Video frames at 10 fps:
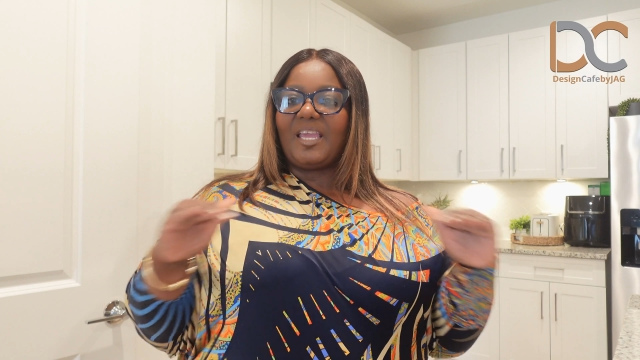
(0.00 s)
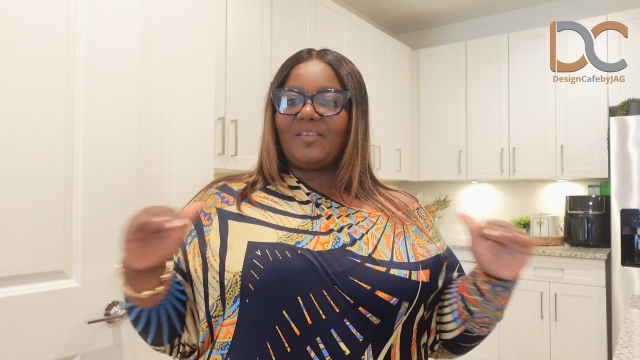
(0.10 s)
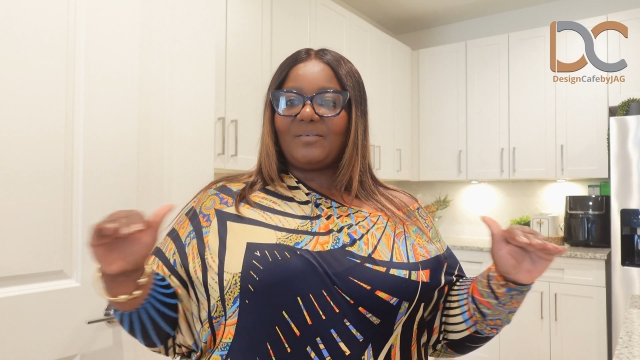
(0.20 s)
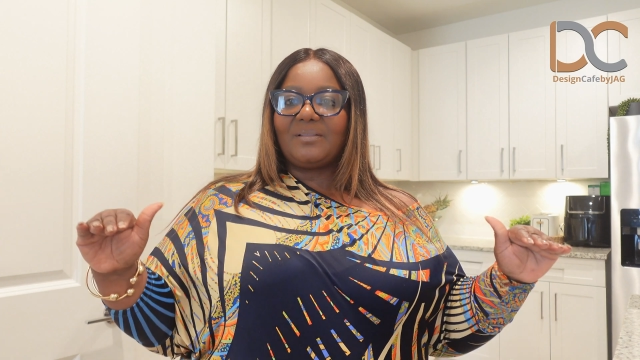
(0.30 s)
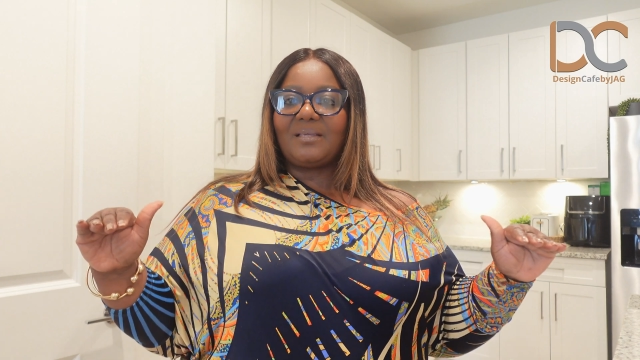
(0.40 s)

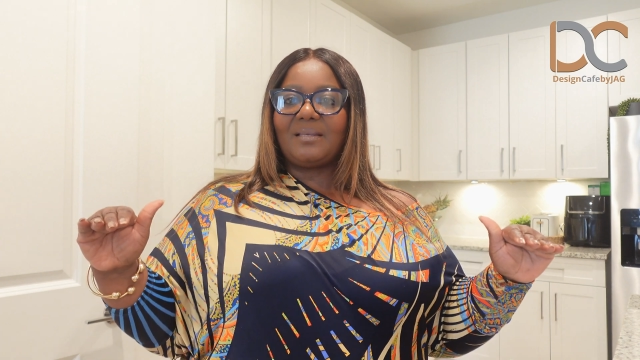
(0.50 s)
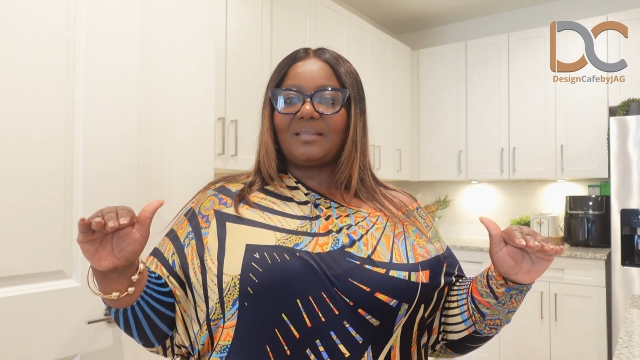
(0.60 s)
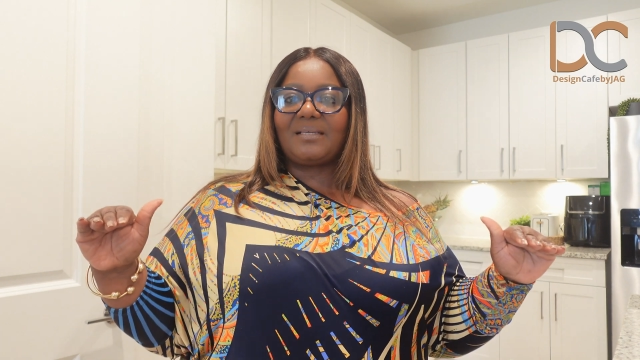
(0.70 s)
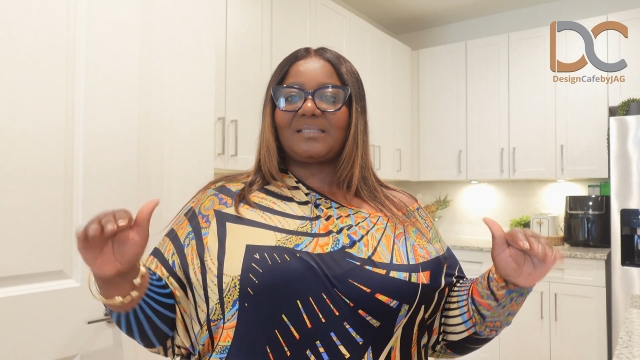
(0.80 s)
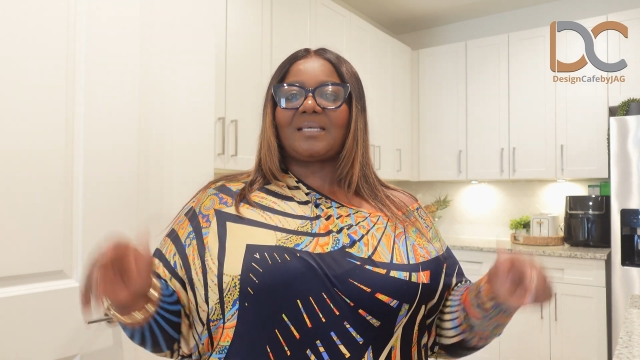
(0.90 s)
evenly
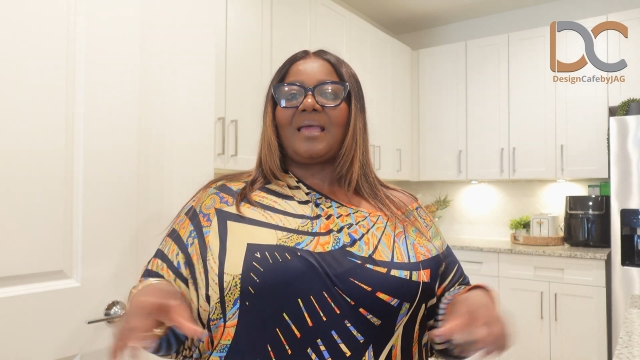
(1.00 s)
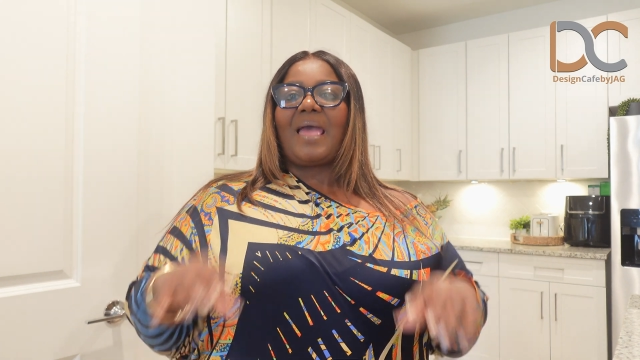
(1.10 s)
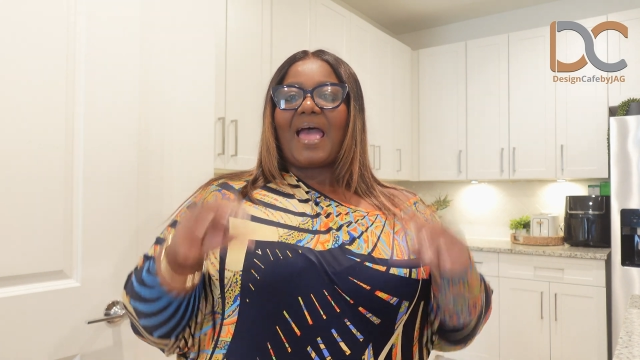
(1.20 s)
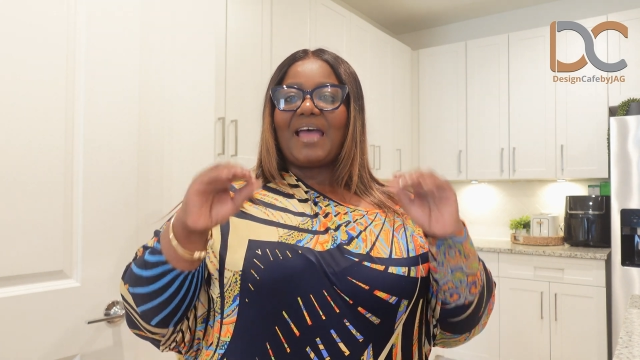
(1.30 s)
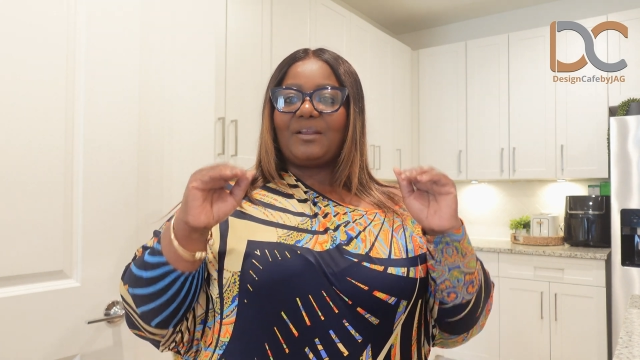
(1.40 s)
lit
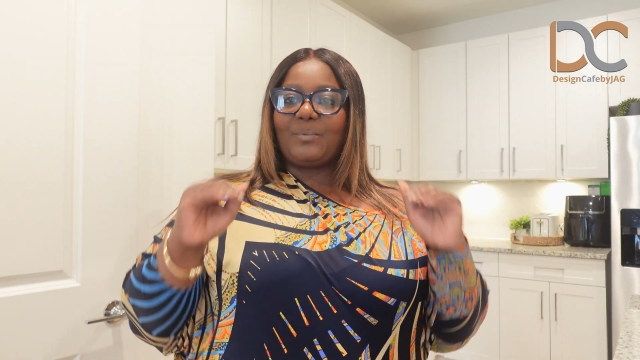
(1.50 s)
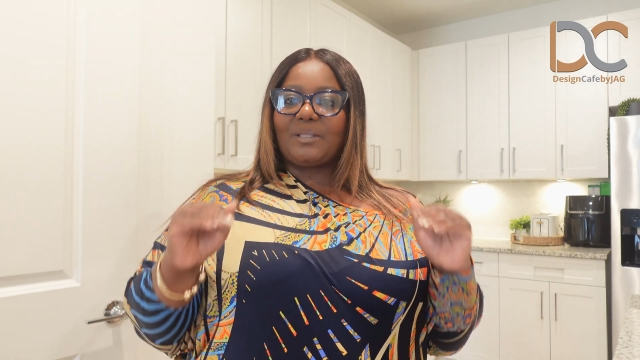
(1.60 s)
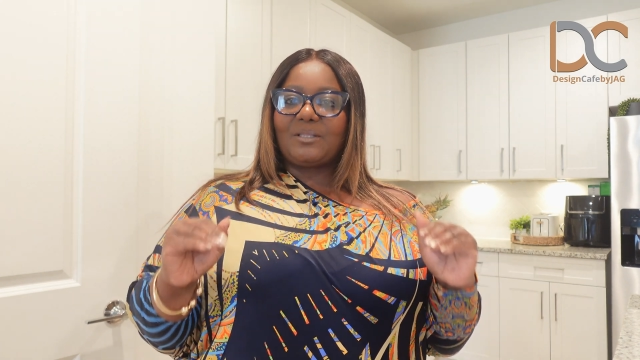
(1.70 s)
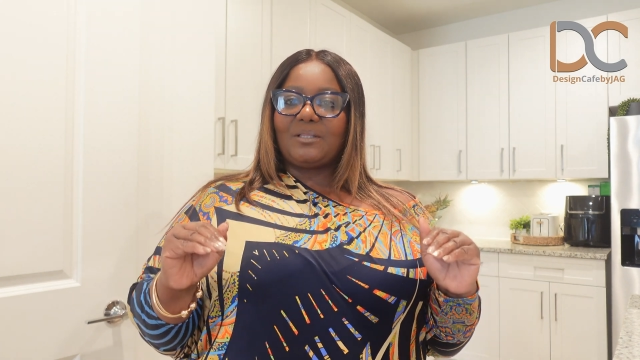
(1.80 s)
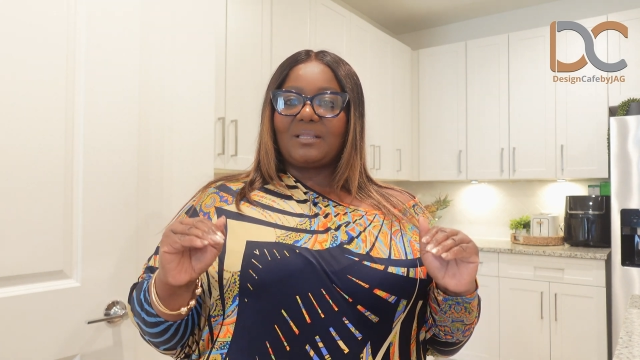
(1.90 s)
and the
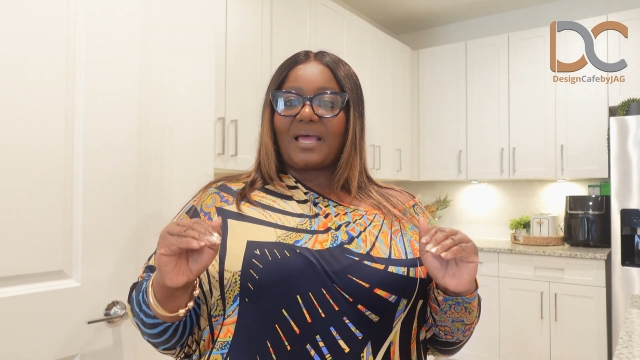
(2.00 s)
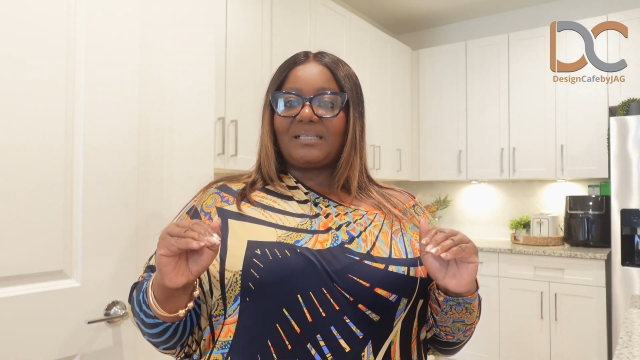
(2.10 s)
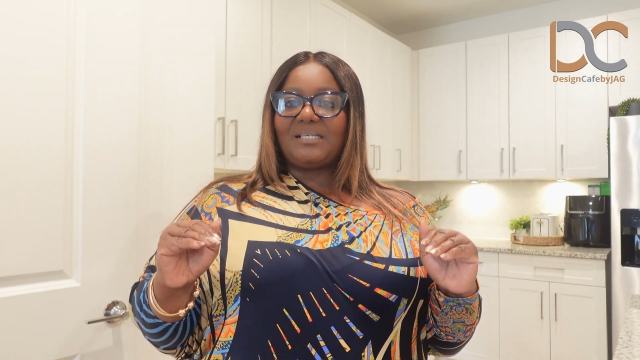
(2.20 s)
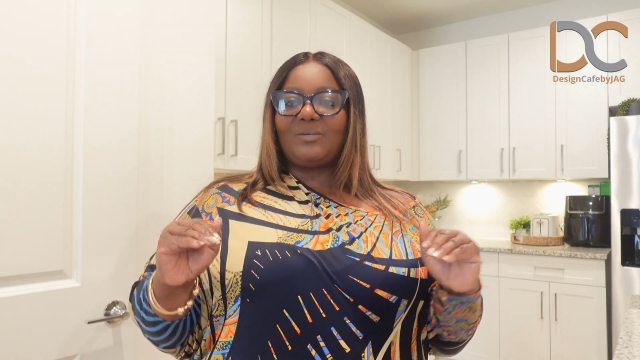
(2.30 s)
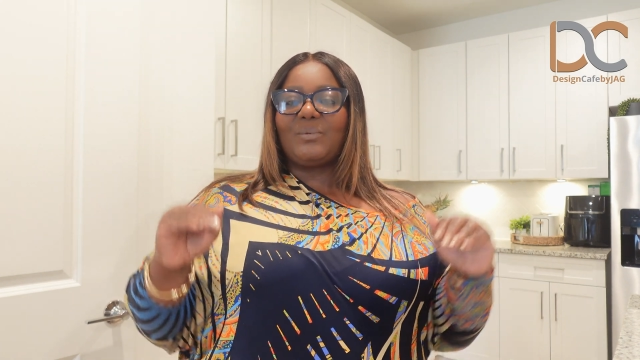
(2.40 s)

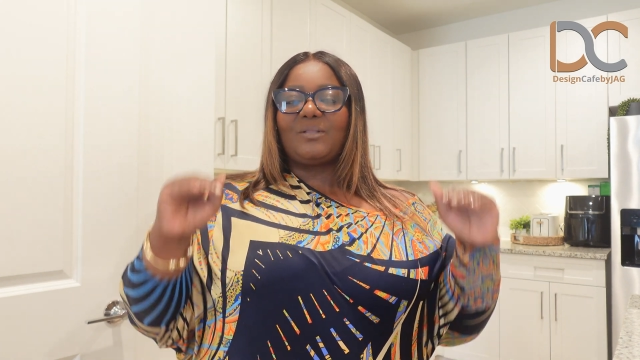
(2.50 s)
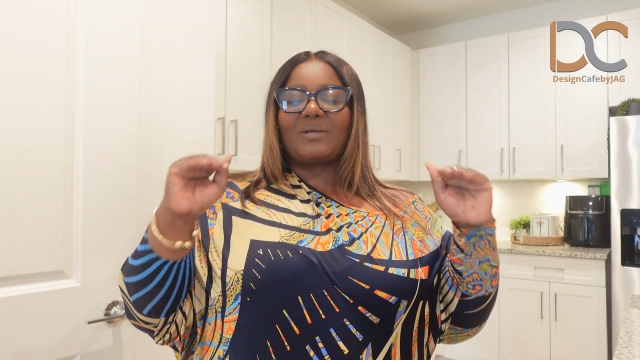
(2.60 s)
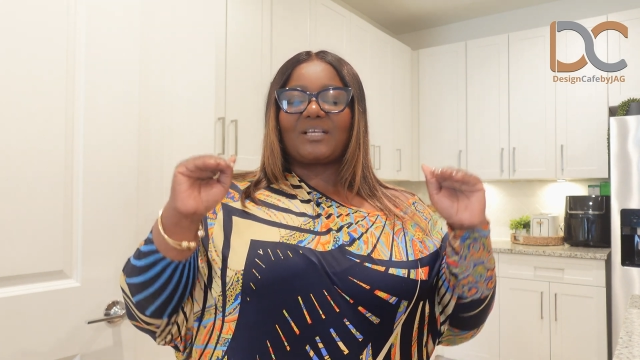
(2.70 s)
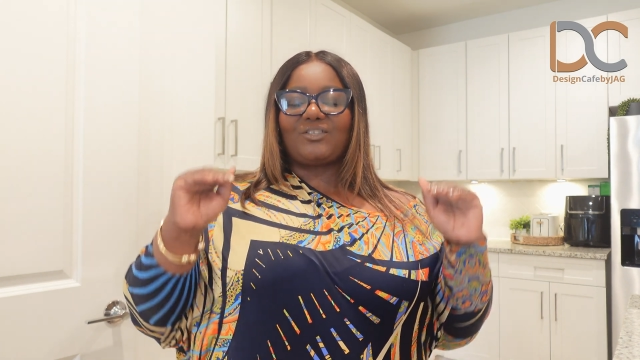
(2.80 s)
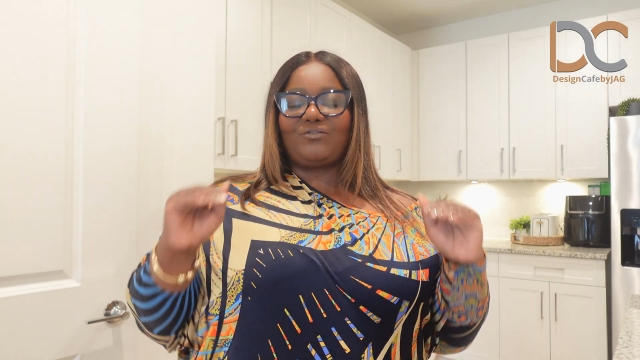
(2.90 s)
lighting will
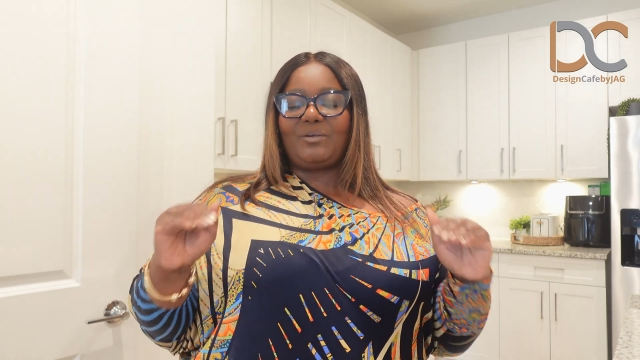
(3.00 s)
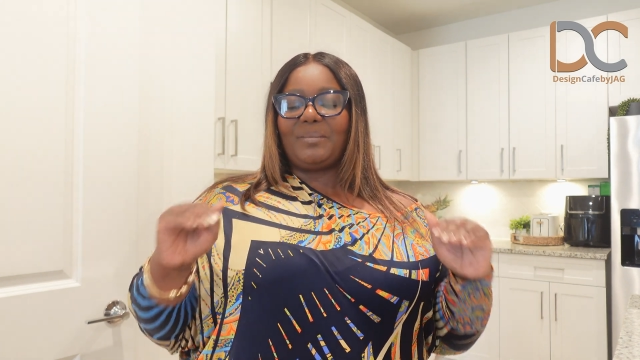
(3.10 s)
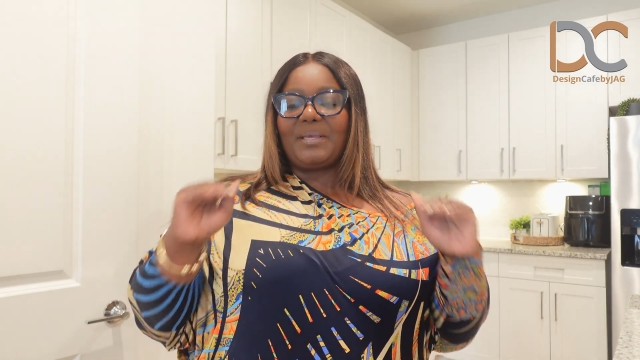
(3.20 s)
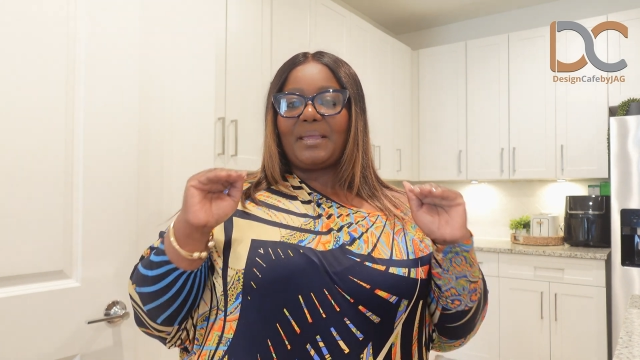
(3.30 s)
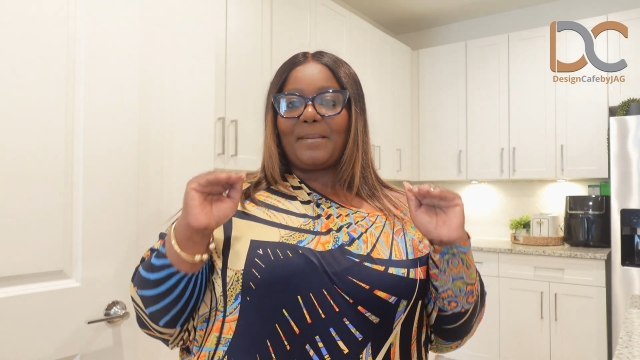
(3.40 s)
look
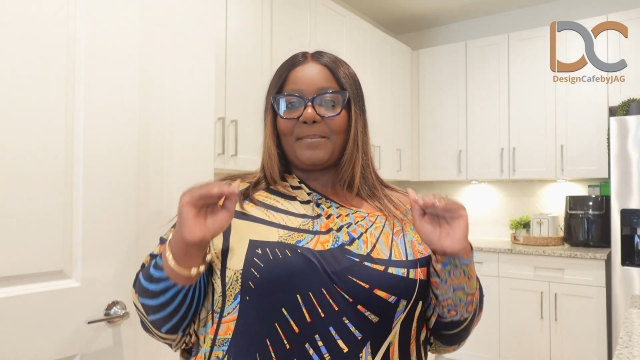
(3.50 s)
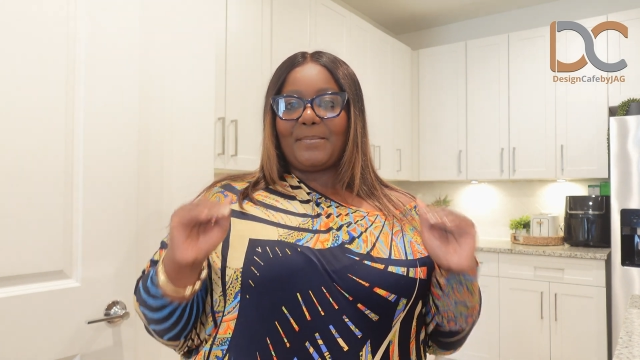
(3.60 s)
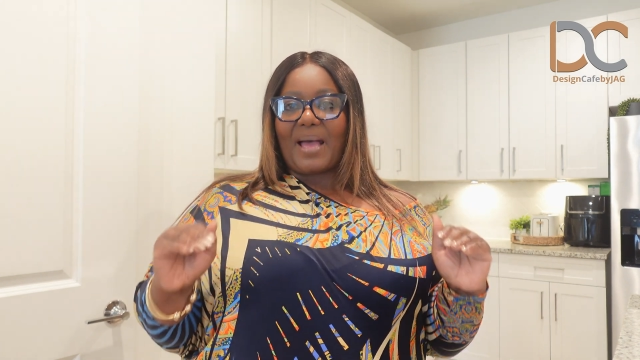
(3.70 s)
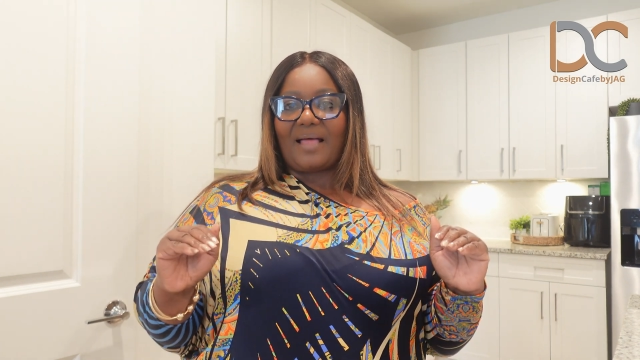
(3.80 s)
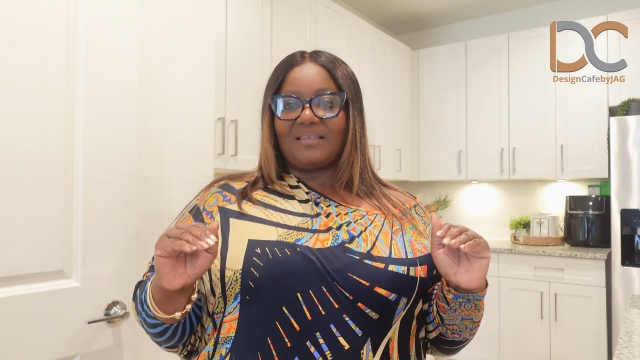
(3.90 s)
extremely
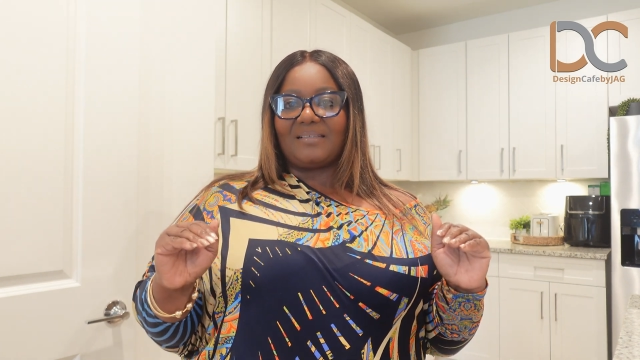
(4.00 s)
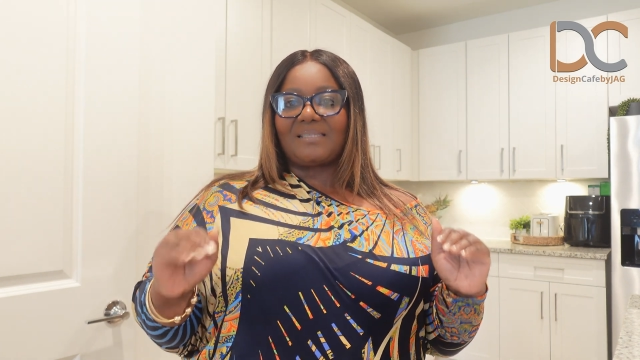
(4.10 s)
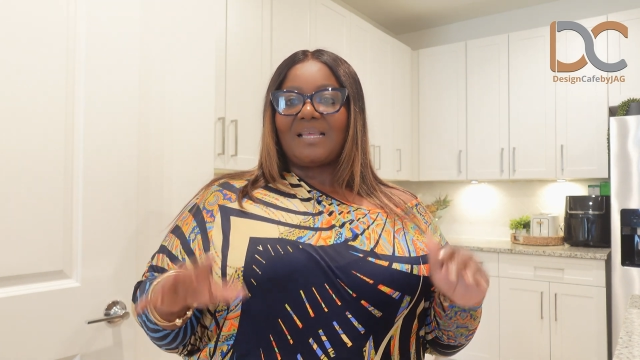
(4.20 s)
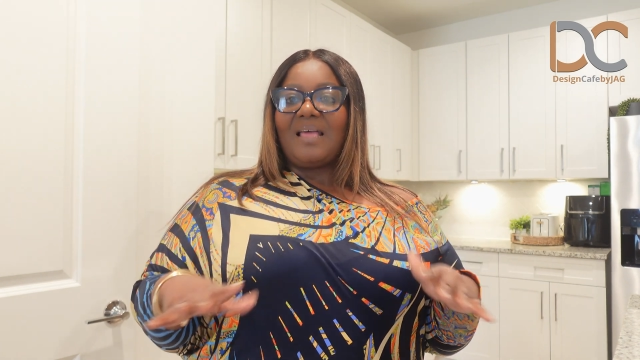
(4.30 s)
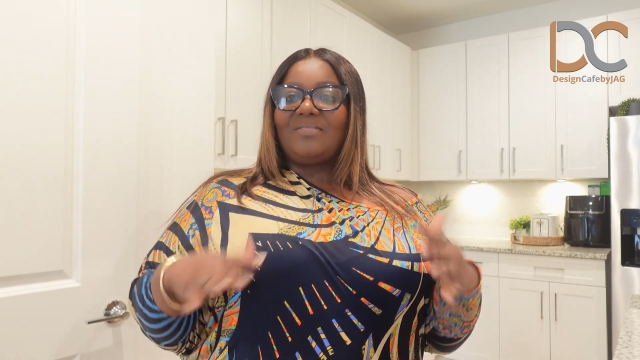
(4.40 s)
balanced.